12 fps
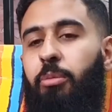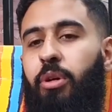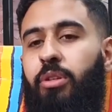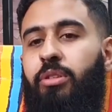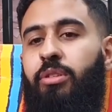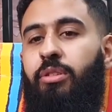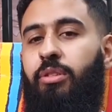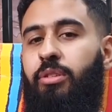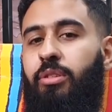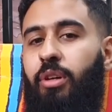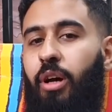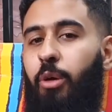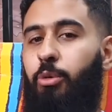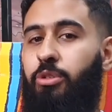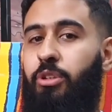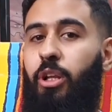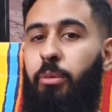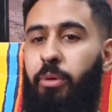but I was
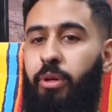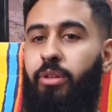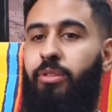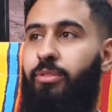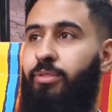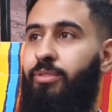sleeping.